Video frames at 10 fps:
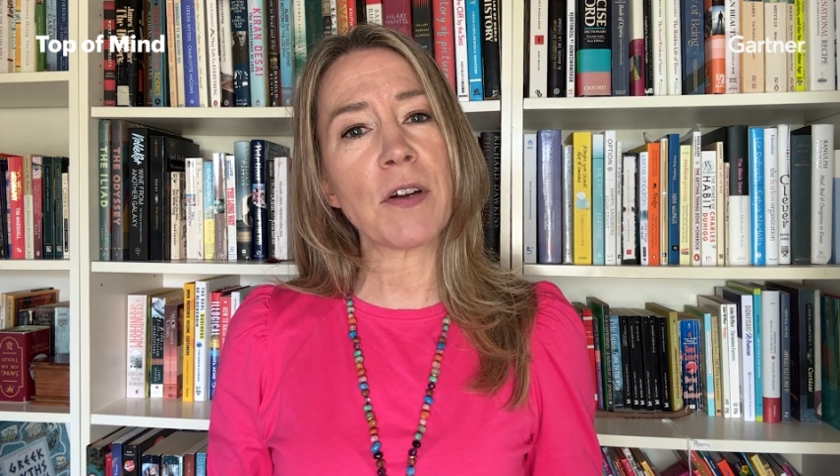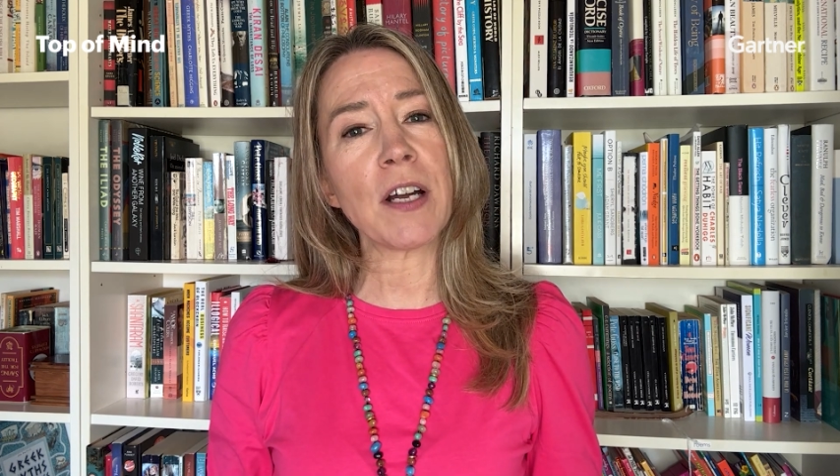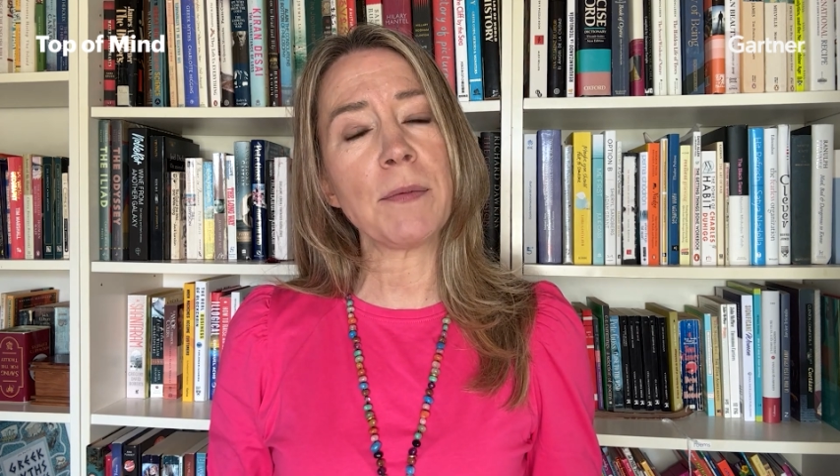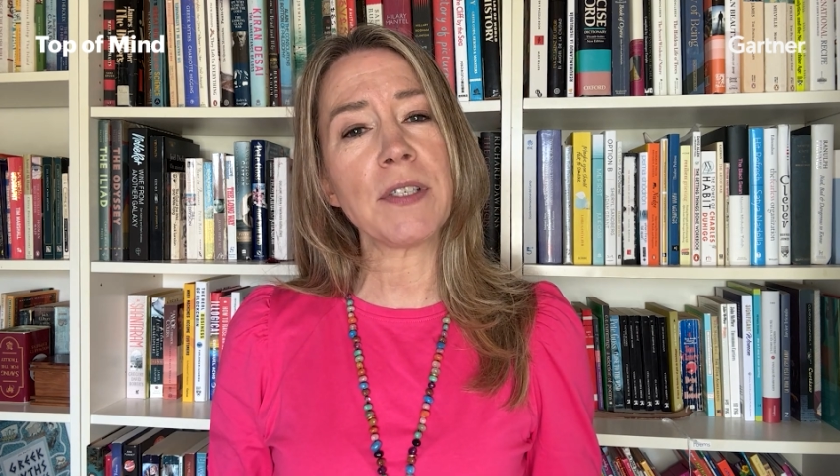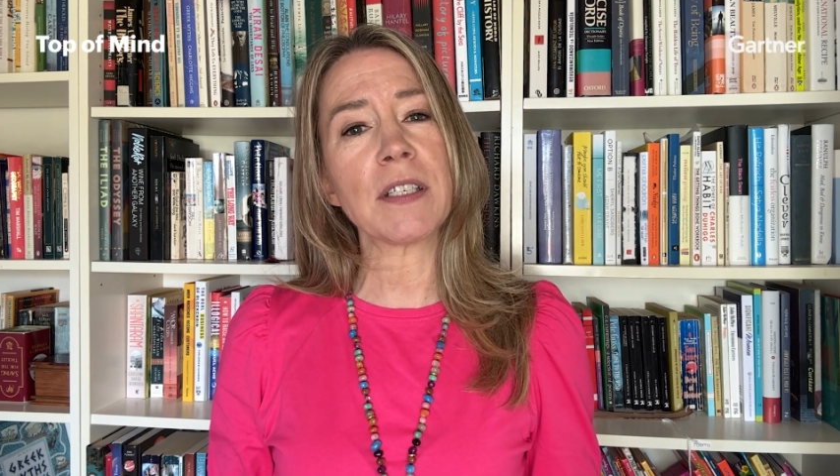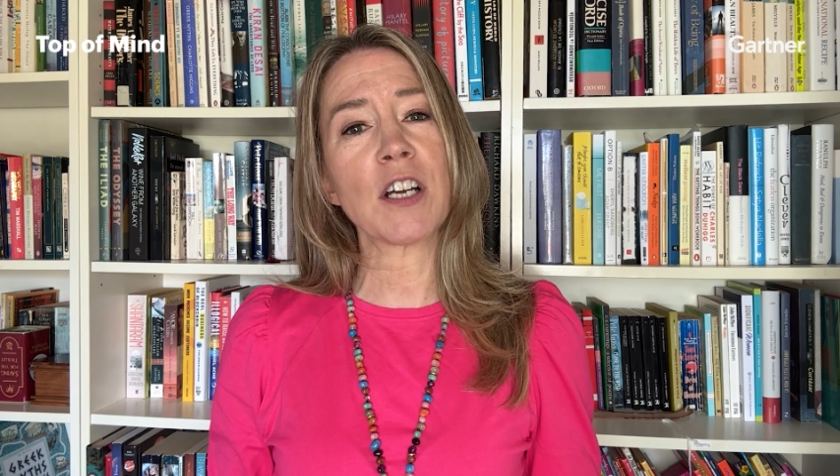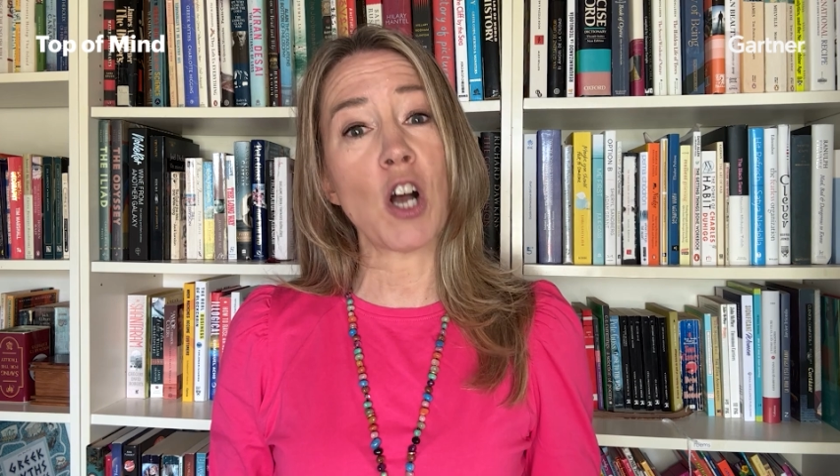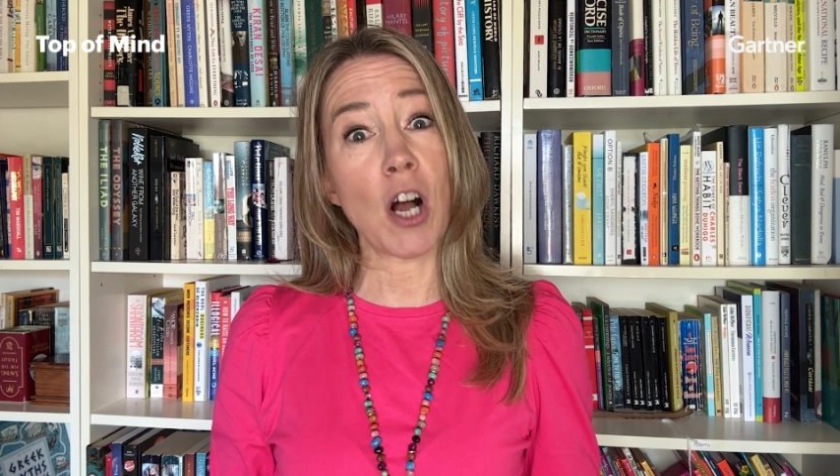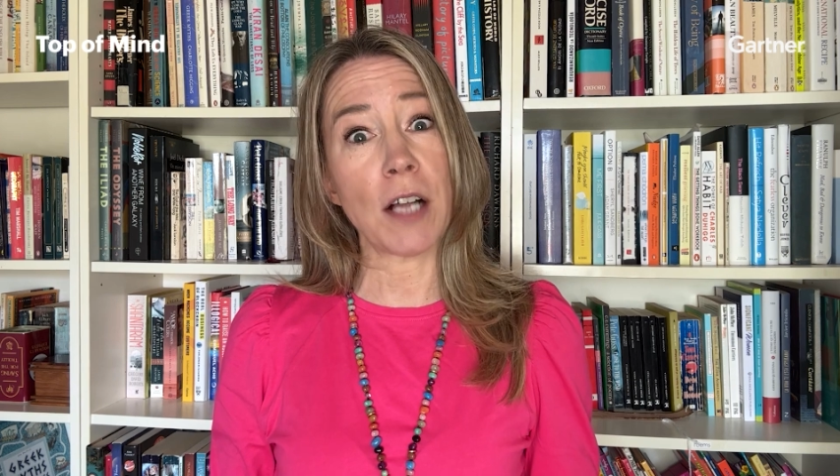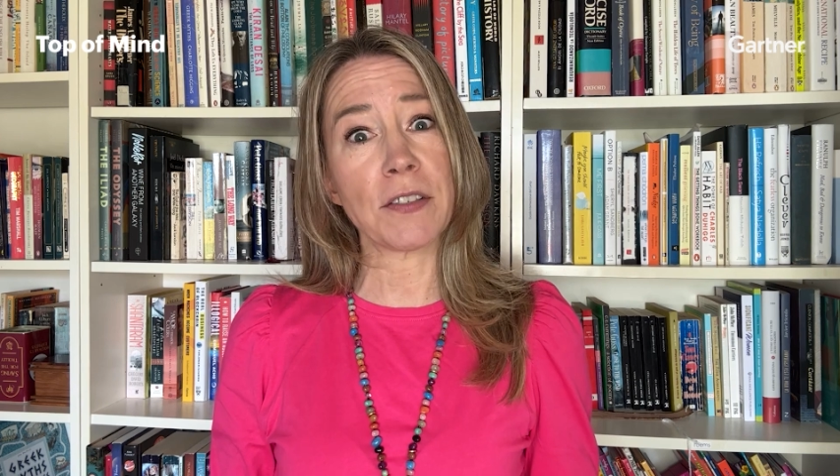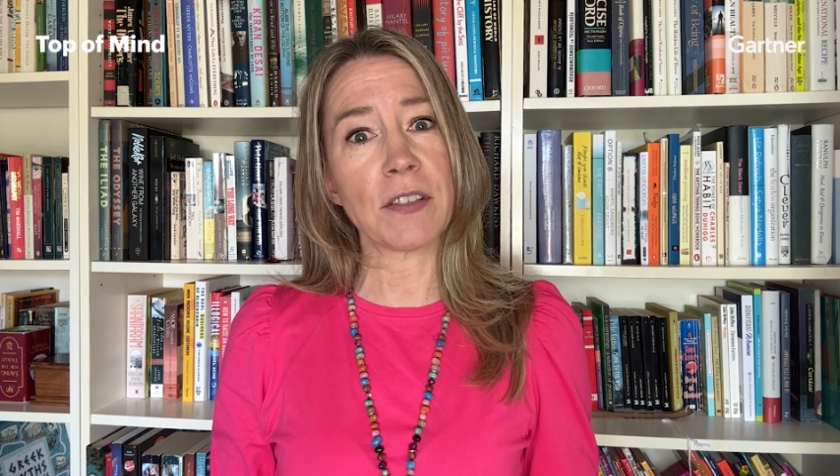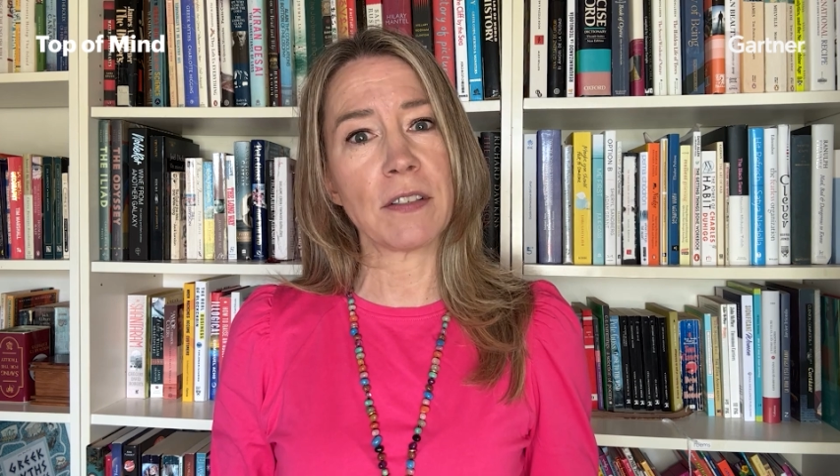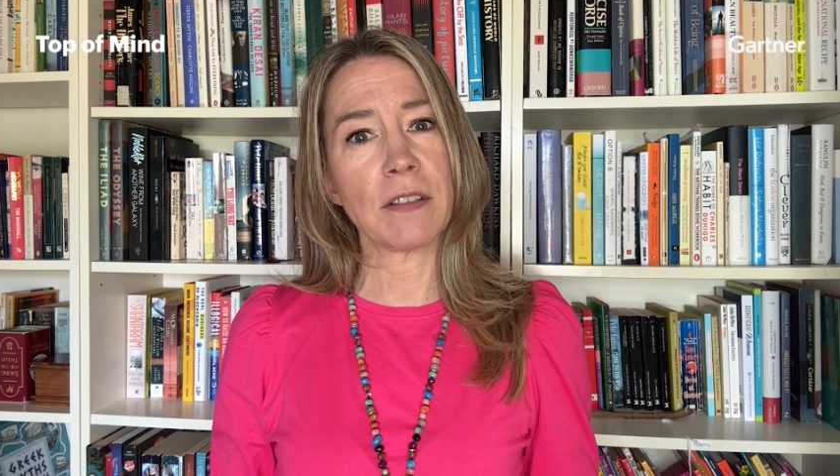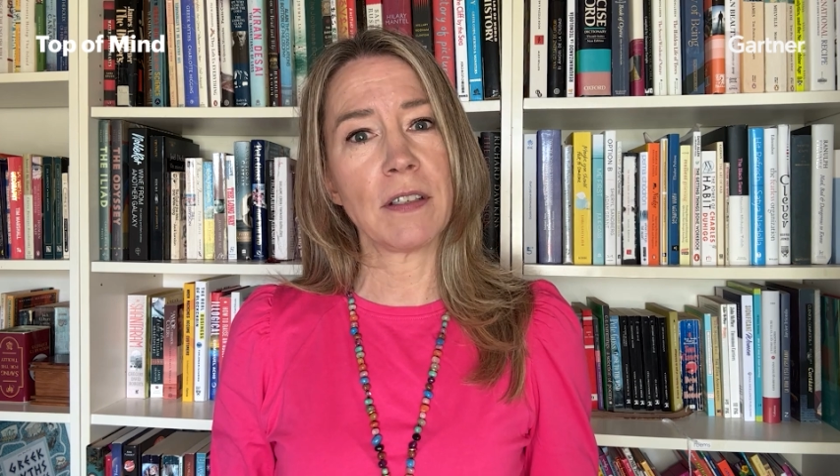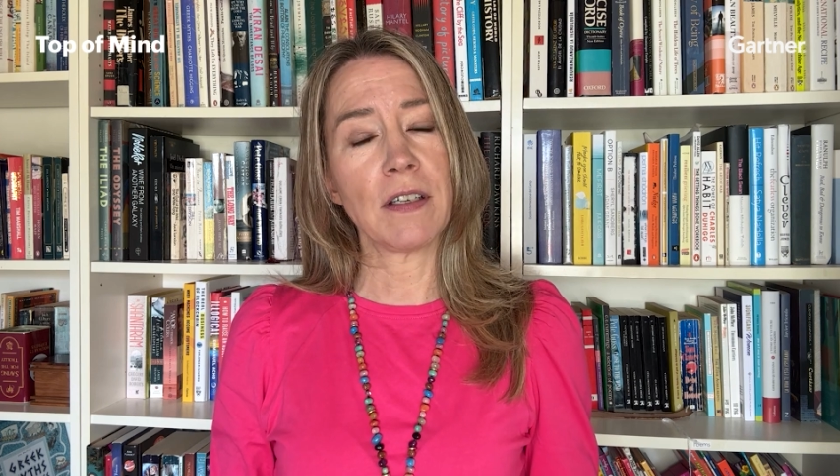outcomes
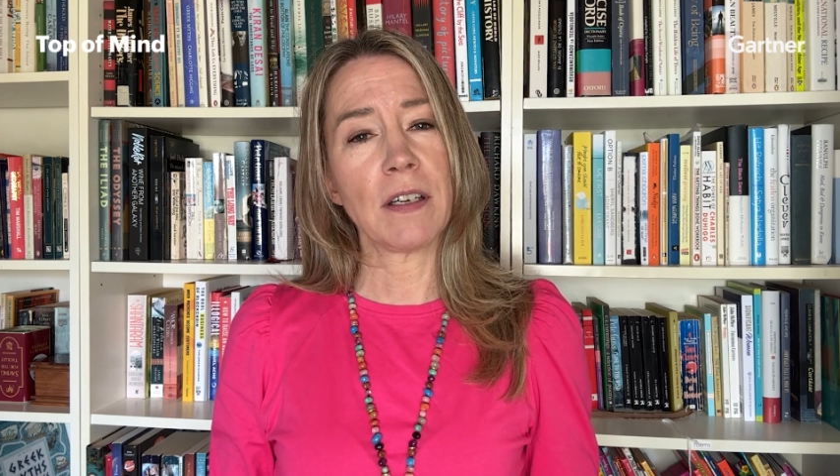cost.